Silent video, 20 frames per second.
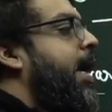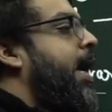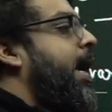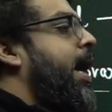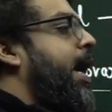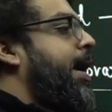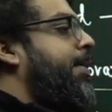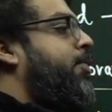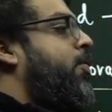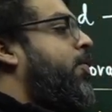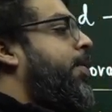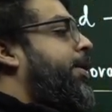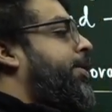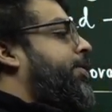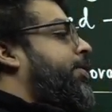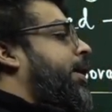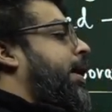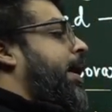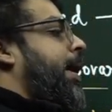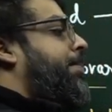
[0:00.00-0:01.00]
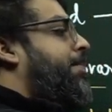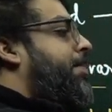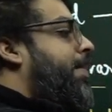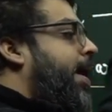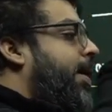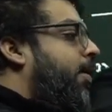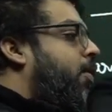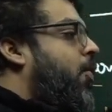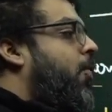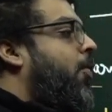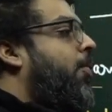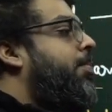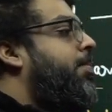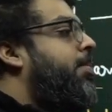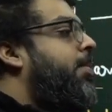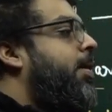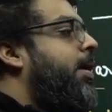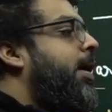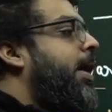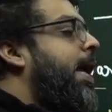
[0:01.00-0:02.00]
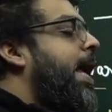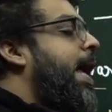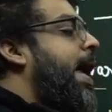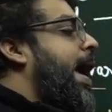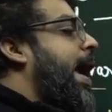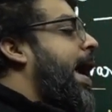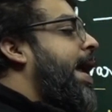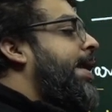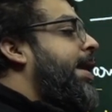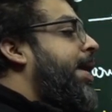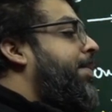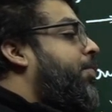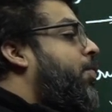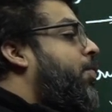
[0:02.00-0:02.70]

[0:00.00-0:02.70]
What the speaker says: I am going to come back home and I am